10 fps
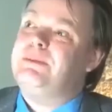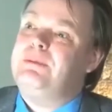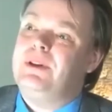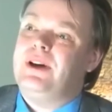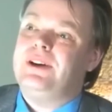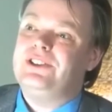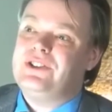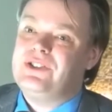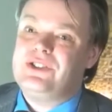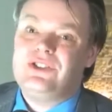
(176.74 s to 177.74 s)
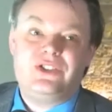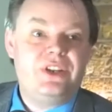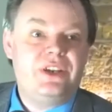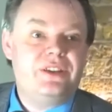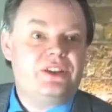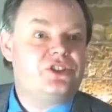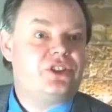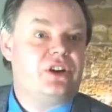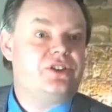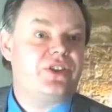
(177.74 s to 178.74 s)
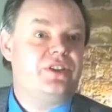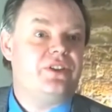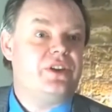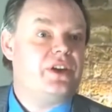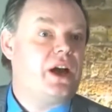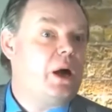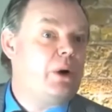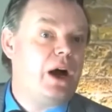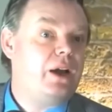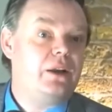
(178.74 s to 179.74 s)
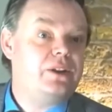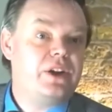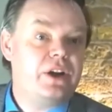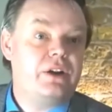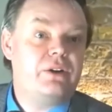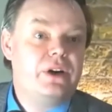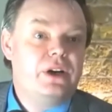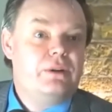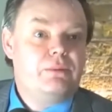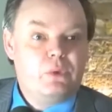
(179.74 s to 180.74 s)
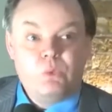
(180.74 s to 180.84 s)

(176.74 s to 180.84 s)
A lot of people are just seeing the charts and thinking, how high will it go?